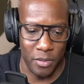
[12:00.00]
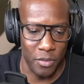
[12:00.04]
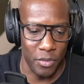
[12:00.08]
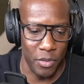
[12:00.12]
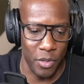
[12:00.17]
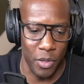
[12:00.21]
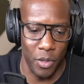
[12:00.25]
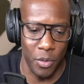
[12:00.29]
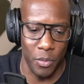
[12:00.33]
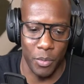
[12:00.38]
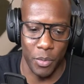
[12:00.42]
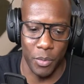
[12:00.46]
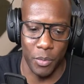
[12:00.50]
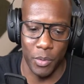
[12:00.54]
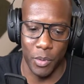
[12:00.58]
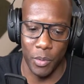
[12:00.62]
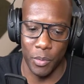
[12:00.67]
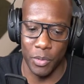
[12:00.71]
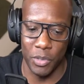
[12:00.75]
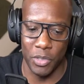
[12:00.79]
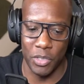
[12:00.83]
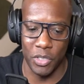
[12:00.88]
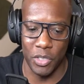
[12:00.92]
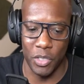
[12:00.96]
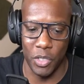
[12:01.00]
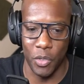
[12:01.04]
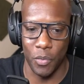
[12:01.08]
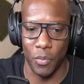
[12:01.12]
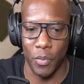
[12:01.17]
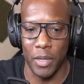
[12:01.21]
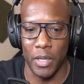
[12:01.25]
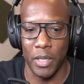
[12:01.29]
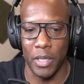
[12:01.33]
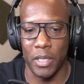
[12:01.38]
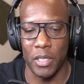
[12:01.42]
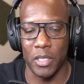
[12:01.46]
you know, we're still
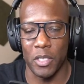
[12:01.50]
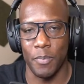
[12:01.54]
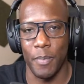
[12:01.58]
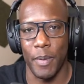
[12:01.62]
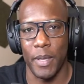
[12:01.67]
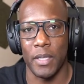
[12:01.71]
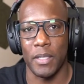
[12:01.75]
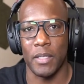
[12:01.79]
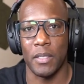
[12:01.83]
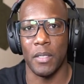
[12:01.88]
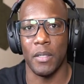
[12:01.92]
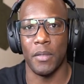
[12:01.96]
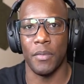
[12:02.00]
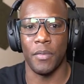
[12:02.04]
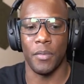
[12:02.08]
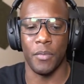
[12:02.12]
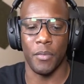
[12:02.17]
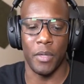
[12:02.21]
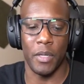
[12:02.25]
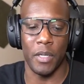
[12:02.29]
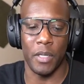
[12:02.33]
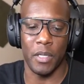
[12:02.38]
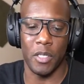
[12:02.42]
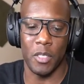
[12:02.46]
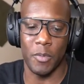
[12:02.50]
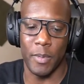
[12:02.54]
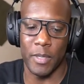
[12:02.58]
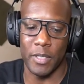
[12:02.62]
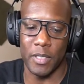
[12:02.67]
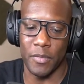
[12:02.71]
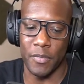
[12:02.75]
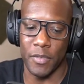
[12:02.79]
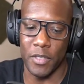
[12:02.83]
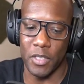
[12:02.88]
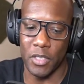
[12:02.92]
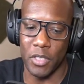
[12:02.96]
running in a space of
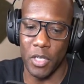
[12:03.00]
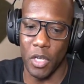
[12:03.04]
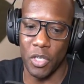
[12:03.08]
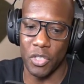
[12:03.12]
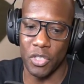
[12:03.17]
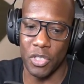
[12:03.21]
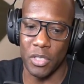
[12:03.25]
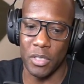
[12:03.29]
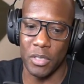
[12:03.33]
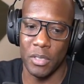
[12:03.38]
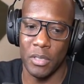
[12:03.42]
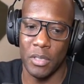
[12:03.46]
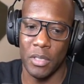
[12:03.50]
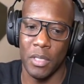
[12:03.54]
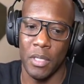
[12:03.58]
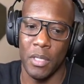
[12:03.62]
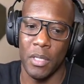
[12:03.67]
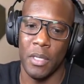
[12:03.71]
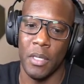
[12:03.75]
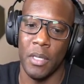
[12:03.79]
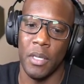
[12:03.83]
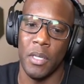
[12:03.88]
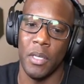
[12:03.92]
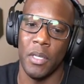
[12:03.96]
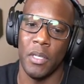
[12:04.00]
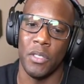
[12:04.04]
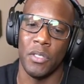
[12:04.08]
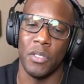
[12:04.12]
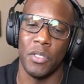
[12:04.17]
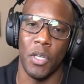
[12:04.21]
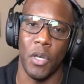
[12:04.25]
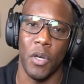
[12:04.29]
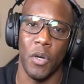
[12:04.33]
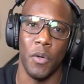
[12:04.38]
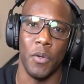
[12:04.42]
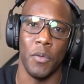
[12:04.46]
nostalgia.
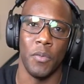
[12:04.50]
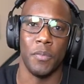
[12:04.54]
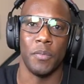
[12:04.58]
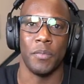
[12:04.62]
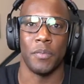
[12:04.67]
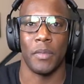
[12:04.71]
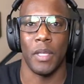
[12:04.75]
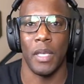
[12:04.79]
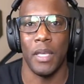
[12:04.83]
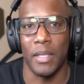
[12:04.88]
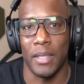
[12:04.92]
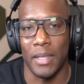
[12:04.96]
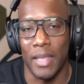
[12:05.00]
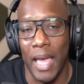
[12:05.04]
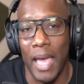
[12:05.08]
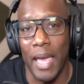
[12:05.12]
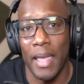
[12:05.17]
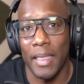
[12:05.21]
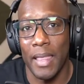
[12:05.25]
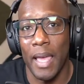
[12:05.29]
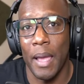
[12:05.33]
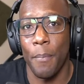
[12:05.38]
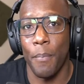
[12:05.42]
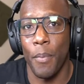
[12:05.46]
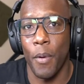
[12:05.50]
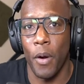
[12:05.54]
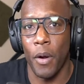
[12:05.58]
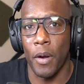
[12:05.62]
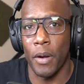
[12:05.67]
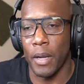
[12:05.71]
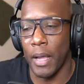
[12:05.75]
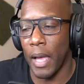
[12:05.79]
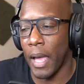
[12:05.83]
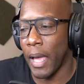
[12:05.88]
So that part